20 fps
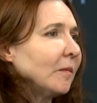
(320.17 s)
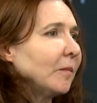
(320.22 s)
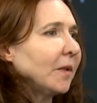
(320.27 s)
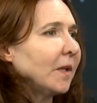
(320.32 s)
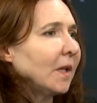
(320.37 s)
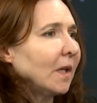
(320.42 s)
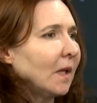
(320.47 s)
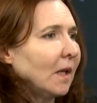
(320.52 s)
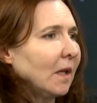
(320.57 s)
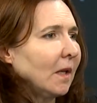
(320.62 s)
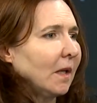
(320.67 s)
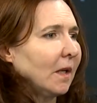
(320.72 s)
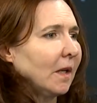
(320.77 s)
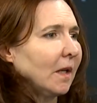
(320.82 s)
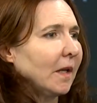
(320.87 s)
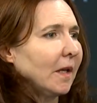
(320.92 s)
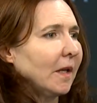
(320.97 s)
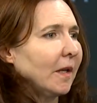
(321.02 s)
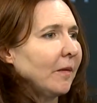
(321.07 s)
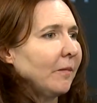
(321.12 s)
But
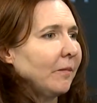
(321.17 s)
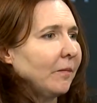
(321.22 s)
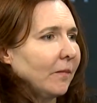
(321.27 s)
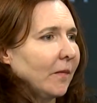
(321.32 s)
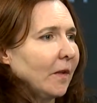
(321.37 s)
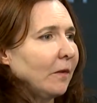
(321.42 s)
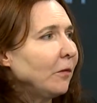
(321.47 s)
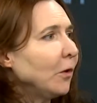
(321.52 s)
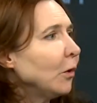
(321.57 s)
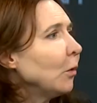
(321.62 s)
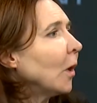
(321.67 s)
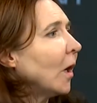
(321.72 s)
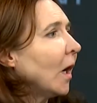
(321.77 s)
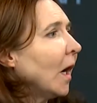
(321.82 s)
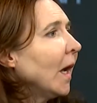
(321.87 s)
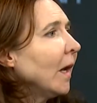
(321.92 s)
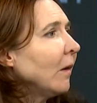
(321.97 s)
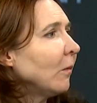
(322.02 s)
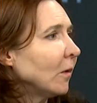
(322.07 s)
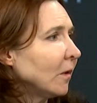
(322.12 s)
if you or
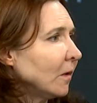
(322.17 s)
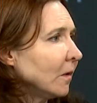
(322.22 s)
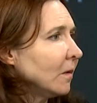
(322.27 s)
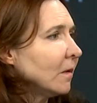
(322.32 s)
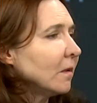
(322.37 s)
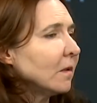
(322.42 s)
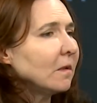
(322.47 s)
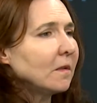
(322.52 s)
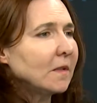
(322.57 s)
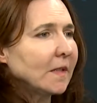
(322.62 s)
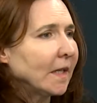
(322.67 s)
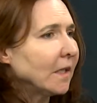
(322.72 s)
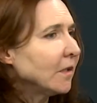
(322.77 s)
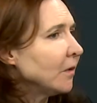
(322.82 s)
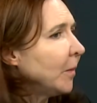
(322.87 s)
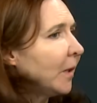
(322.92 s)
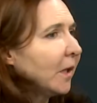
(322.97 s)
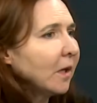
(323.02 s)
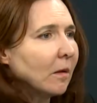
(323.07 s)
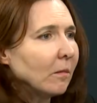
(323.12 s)
I were, say, to
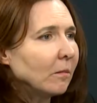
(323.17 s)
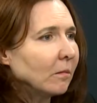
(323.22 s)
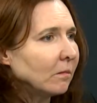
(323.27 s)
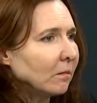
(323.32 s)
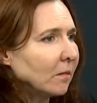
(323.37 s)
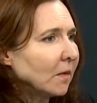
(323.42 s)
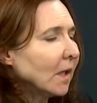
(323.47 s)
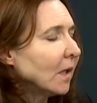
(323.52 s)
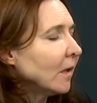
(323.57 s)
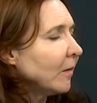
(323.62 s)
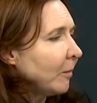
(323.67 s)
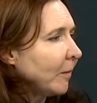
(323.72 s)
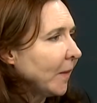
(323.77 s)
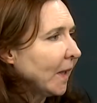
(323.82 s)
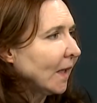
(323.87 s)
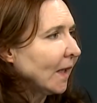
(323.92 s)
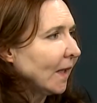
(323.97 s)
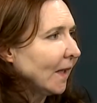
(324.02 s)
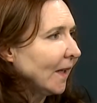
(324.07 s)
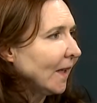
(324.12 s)
become
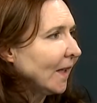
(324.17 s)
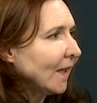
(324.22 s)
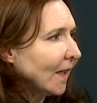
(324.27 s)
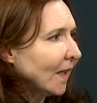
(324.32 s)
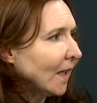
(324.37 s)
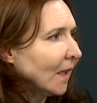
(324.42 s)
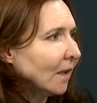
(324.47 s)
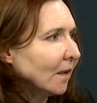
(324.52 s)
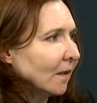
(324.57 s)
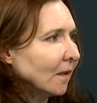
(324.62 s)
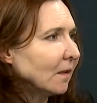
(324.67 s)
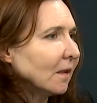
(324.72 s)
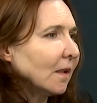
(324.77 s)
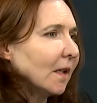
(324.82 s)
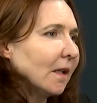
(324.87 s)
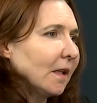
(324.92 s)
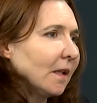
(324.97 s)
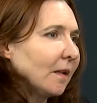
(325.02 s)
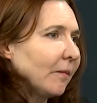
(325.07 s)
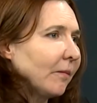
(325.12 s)
mentally ill
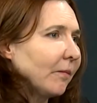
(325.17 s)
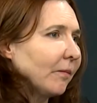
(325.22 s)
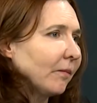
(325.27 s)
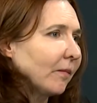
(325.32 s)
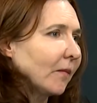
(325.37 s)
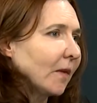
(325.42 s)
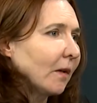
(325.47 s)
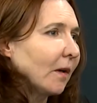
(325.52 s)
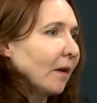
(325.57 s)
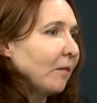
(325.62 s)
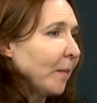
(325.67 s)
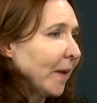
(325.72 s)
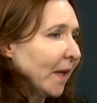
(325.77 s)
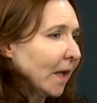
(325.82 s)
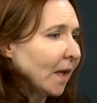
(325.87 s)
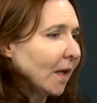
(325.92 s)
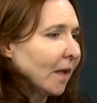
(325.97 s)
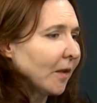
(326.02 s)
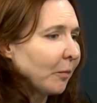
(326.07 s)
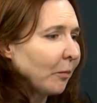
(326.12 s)
or have
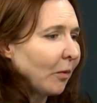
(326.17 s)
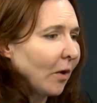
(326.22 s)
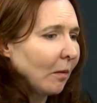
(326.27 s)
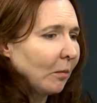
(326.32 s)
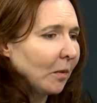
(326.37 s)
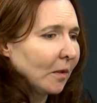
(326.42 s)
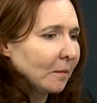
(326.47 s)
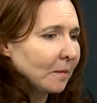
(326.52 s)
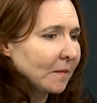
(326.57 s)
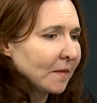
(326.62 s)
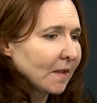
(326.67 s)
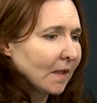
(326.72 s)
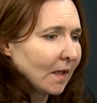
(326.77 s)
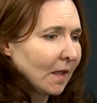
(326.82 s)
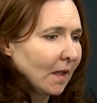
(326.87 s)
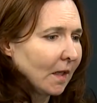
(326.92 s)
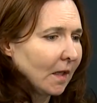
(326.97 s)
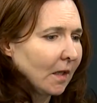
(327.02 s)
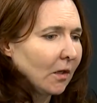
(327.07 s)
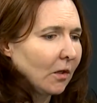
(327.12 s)
mental health problems,
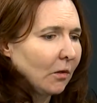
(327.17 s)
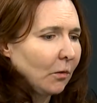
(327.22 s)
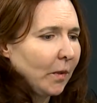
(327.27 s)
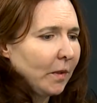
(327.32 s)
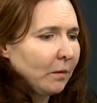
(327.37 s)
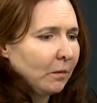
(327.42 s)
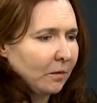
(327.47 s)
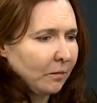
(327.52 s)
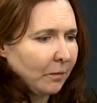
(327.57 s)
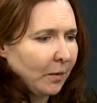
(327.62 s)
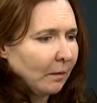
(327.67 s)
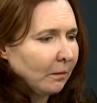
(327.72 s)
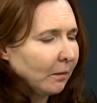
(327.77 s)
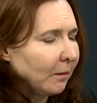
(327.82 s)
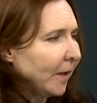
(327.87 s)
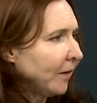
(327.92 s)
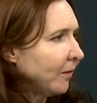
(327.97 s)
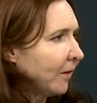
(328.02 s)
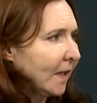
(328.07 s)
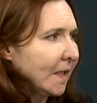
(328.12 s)
we would
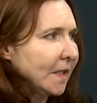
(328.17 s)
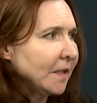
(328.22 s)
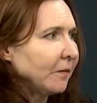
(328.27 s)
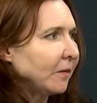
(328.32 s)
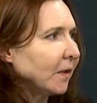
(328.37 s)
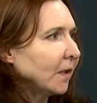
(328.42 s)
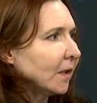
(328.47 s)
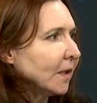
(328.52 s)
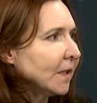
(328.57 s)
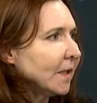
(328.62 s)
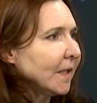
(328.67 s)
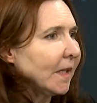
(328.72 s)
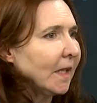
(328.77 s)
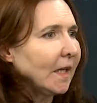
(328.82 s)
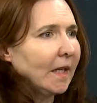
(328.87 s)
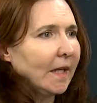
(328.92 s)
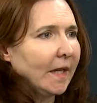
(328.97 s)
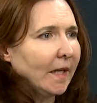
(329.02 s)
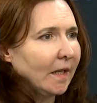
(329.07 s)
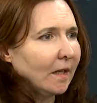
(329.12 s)
probably find
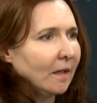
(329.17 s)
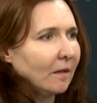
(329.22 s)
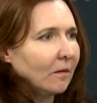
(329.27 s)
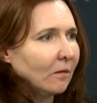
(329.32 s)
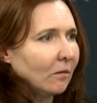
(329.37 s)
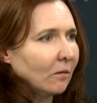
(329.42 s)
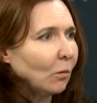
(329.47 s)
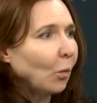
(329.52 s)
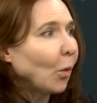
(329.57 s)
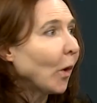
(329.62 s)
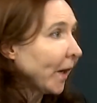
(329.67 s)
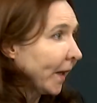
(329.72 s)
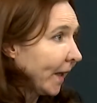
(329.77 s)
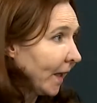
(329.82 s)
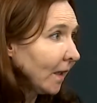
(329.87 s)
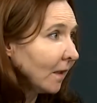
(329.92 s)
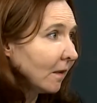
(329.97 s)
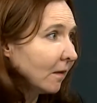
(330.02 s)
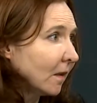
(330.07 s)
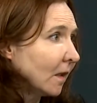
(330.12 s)
difficulty in
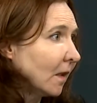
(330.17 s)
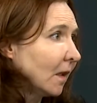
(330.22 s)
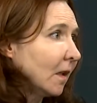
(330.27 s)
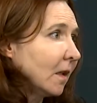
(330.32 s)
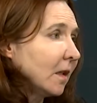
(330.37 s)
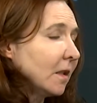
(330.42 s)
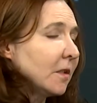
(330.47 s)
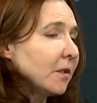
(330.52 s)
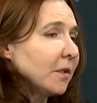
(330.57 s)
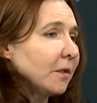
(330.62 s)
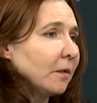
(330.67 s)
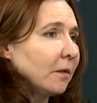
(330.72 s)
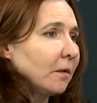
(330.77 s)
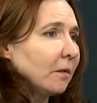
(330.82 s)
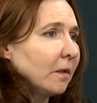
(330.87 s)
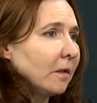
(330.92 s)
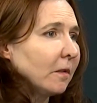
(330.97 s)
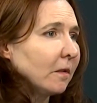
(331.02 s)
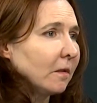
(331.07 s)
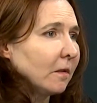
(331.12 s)
working to
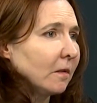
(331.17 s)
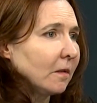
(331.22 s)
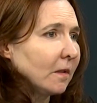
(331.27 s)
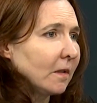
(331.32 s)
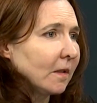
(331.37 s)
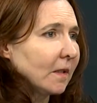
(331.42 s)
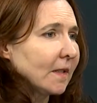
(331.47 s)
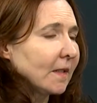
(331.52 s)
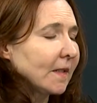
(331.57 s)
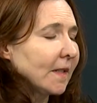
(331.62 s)
the